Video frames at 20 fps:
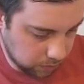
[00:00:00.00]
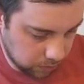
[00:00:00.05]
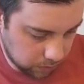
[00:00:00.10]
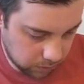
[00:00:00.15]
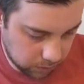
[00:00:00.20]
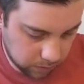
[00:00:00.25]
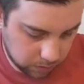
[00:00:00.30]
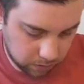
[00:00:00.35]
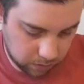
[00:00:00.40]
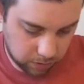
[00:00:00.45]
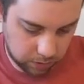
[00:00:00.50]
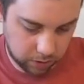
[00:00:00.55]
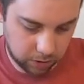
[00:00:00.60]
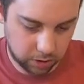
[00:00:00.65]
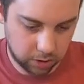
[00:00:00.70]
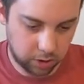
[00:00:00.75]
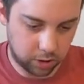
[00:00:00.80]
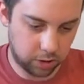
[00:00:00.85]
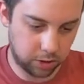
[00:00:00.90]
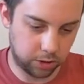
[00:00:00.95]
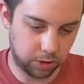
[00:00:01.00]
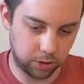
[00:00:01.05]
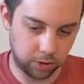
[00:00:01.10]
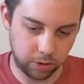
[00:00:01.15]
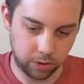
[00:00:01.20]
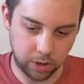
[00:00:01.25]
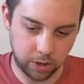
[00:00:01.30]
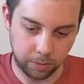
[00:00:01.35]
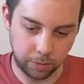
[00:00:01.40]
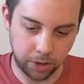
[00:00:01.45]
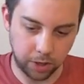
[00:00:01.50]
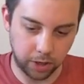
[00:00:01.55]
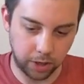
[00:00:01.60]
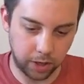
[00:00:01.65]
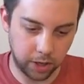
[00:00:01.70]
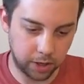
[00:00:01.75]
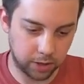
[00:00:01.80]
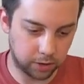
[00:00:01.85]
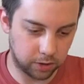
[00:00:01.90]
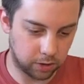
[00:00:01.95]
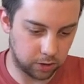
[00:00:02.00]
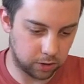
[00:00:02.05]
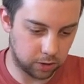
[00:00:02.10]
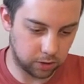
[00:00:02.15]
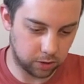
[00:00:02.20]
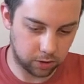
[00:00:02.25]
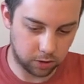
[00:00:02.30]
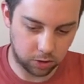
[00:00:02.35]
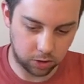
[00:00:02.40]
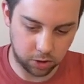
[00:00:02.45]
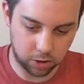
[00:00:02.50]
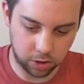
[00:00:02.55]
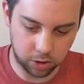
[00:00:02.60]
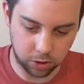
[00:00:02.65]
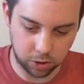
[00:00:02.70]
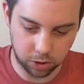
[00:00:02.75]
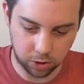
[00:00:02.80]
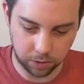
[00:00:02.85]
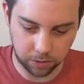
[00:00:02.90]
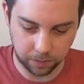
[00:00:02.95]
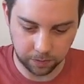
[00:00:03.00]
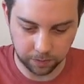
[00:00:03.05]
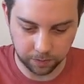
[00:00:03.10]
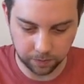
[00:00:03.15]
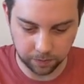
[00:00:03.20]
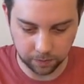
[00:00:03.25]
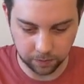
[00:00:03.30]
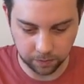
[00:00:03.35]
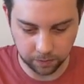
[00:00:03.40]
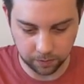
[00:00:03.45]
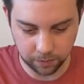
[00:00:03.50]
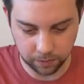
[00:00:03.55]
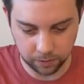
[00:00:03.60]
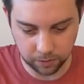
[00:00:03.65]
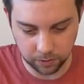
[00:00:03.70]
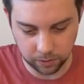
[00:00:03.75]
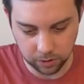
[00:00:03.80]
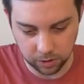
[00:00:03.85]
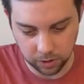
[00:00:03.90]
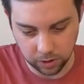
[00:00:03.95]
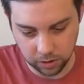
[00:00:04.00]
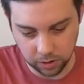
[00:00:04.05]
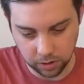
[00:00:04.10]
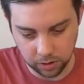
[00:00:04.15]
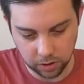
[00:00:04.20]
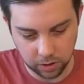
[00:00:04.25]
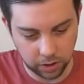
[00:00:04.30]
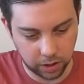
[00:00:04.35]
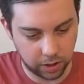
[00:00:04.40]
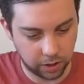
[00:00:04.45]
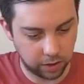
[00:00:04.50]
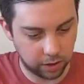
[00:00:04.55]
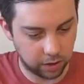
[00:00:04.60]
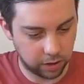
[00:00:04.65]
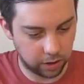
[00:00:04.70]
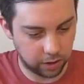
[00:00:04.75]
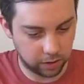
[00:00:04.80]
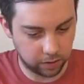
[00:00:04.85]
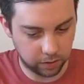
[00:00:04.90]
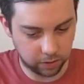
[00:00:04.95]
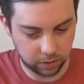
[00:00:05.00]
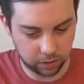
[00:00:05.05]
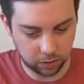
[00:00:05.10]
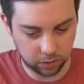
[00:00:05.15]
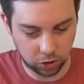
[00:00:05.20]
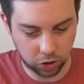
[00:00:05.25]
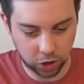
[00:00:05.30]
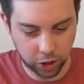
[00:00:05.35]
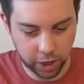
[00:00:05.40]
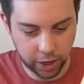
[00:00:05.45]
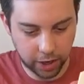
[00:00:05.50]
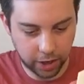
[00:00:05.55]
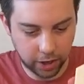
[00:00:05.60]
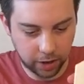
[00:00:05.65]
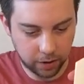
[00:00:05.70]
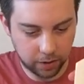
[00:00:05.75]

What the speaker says: It also, I'm gonna guess this is the charger and the jack.